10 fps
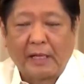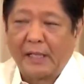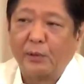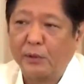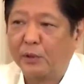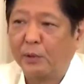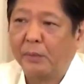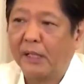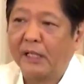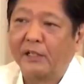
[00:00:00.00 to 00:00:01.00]
to put value
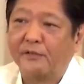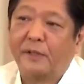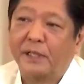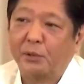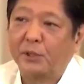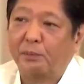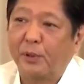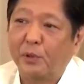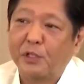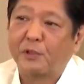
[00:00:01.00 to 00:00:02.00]
into the Maharlika Fund
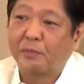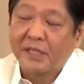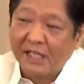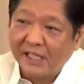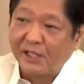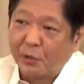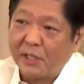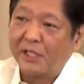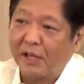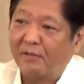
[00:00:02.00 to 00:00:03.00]
was broached
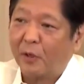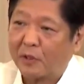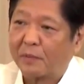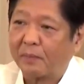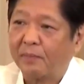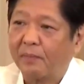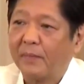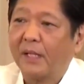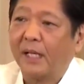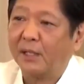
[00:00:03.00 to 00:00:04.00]
in Davos.
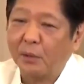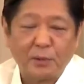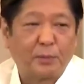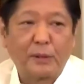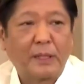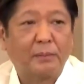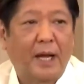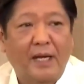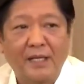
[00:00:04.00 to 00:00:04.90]
And it was brought